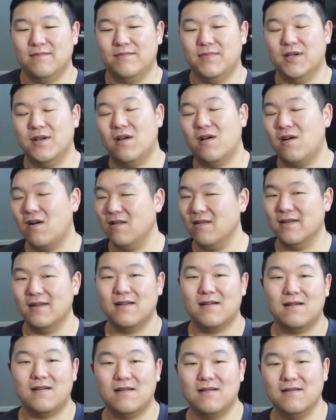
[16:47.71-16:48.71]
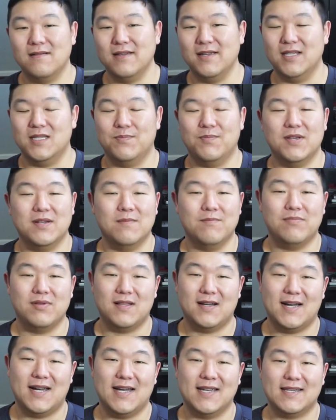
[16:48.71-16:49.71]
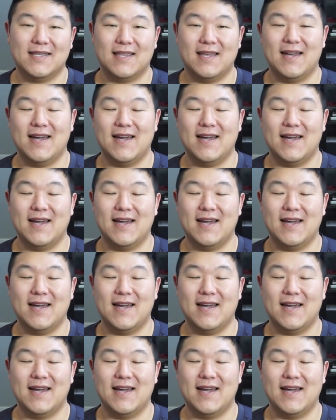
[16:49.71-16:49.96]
But all in all, it's been a blast.